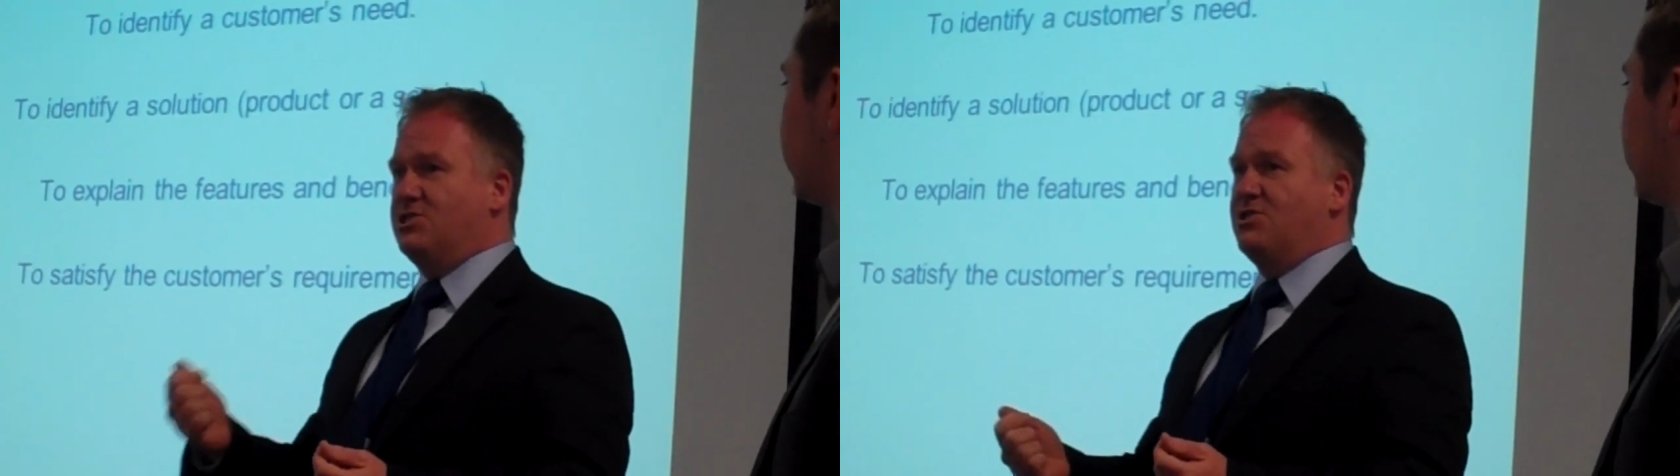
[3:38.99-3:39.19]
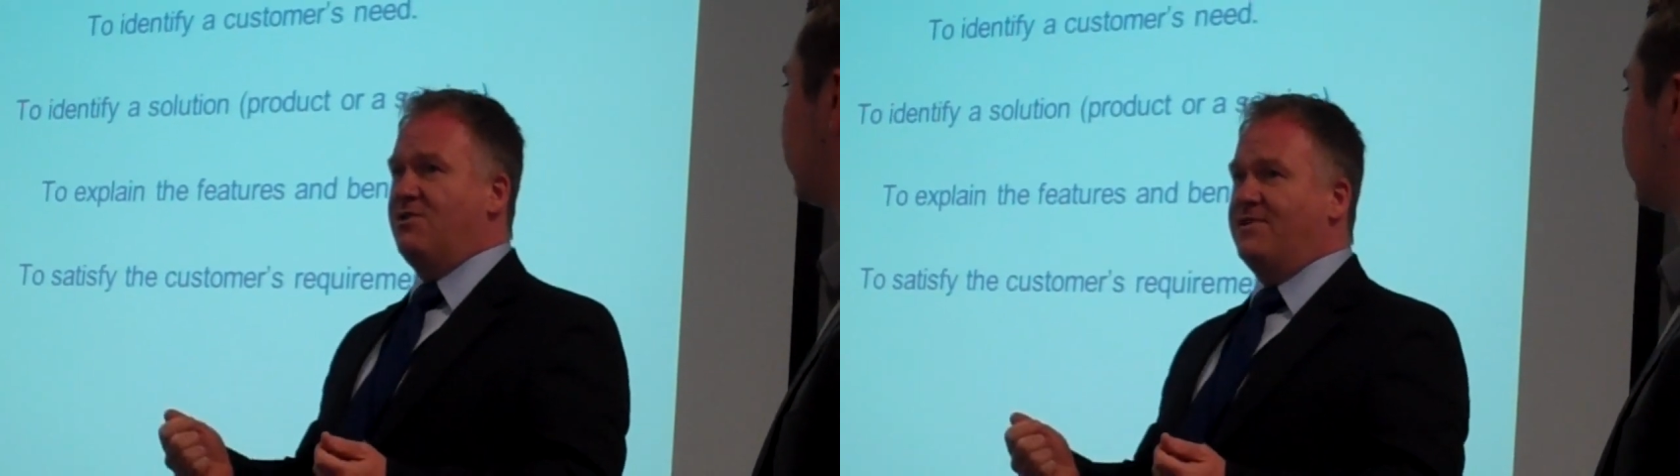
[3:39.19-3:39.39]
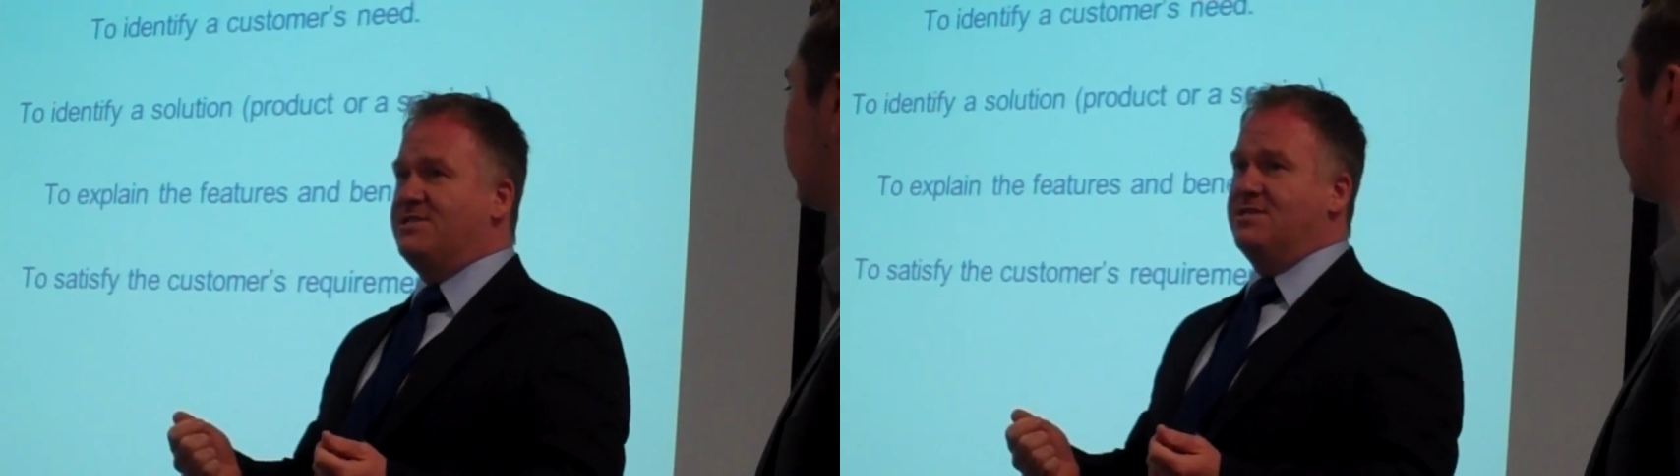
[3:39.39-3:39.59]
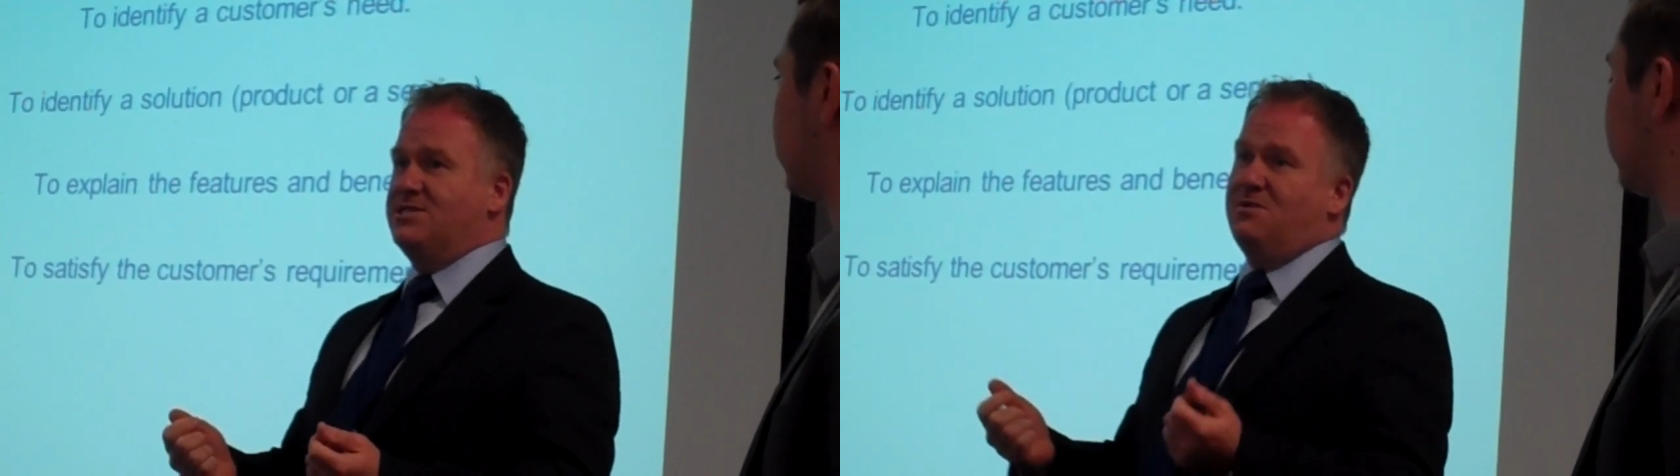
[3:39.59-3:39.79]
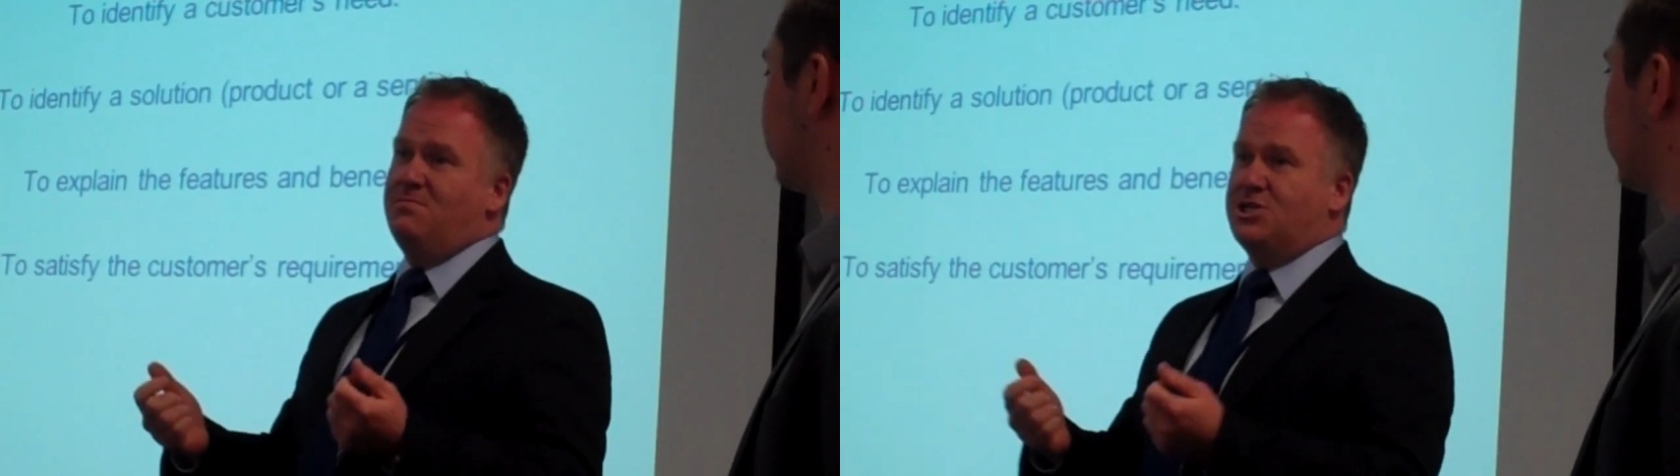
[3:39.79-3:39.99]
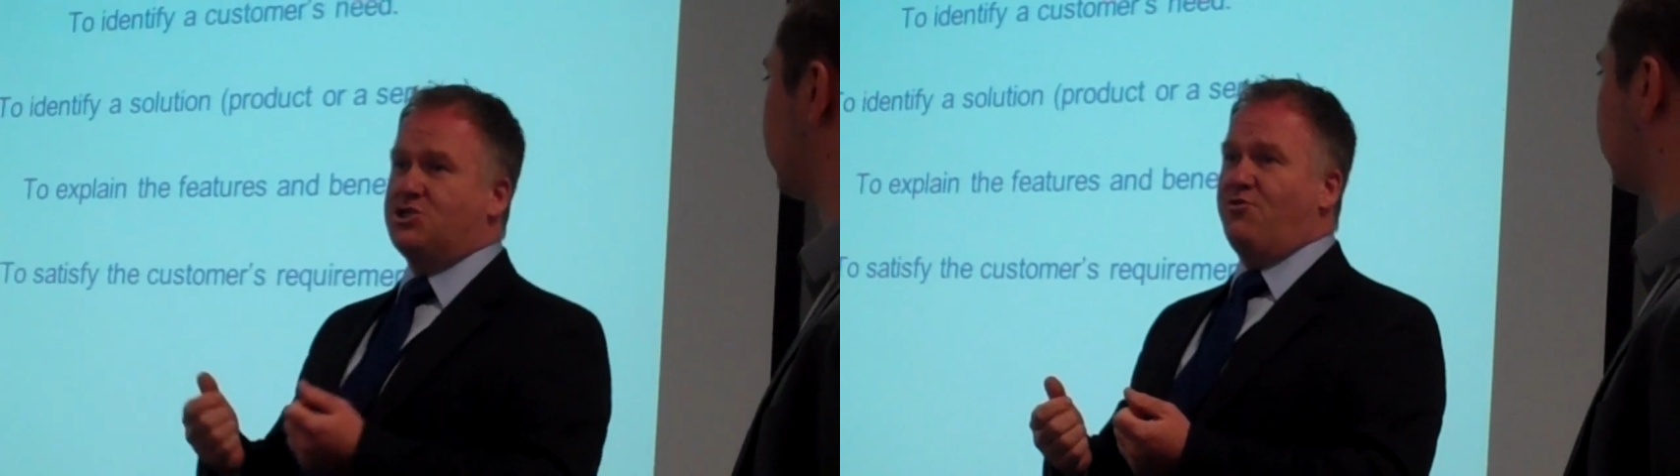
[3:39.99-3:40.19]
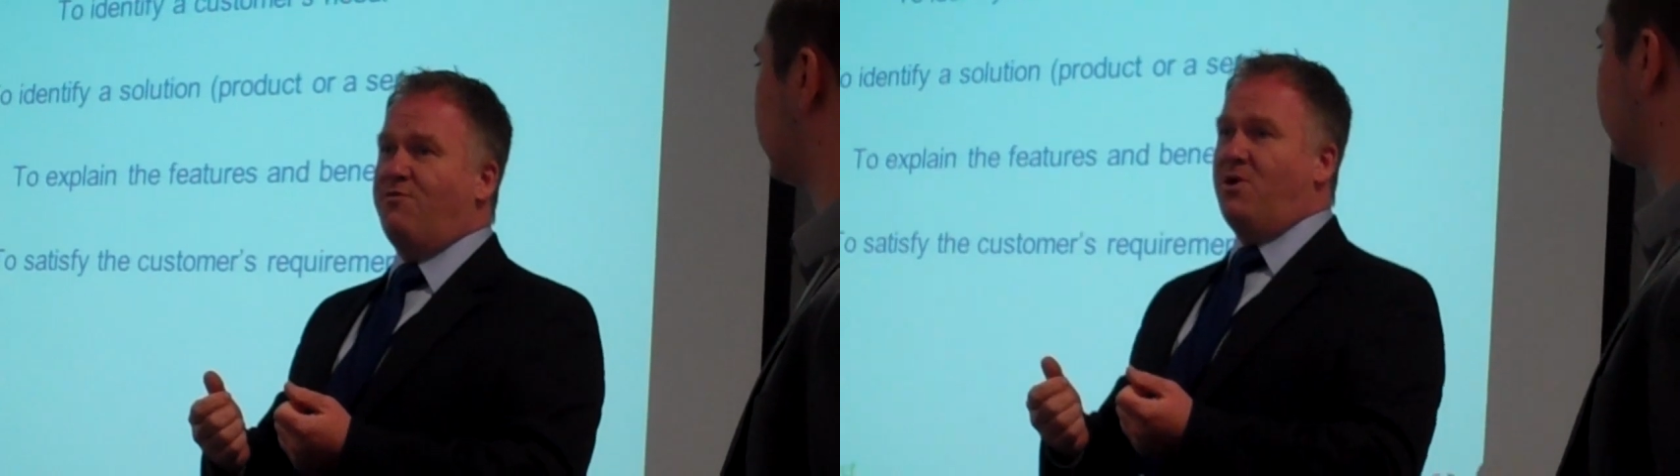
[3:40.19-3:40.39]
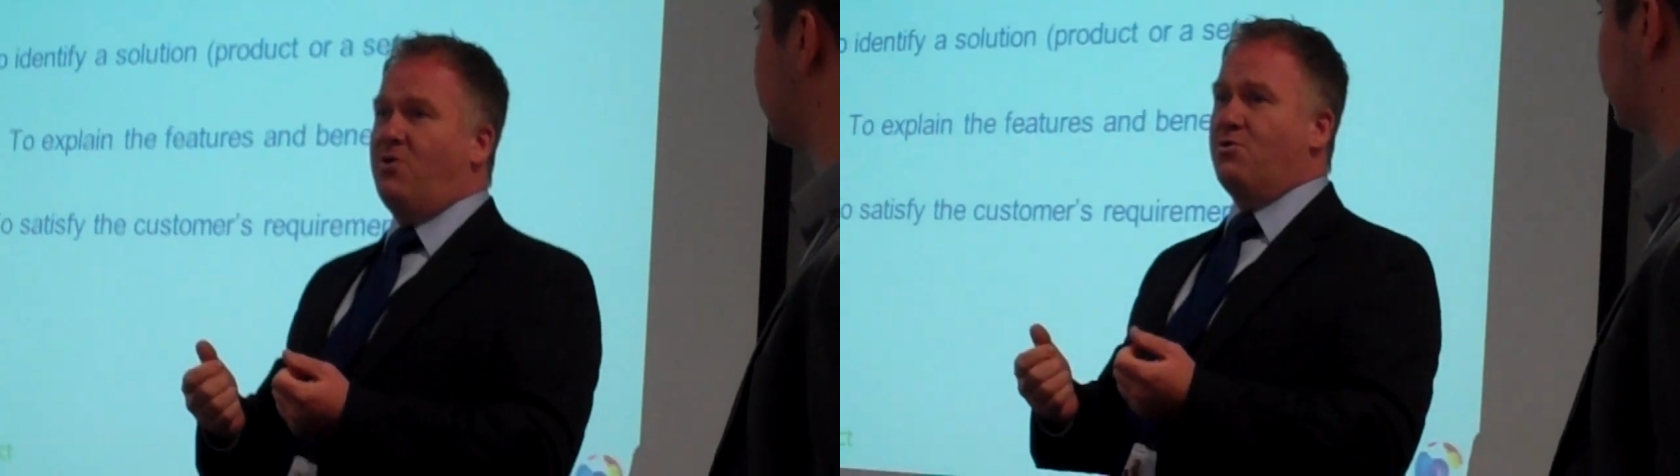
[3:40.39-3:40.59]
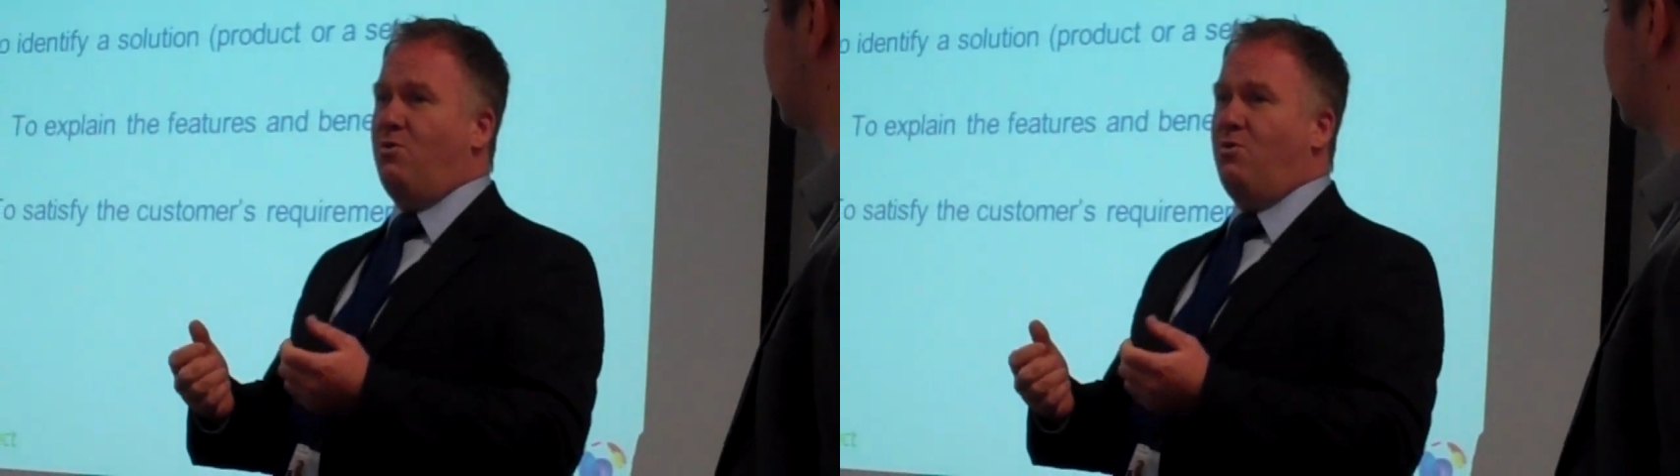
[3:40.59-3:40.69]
service? Is it a mixture of both?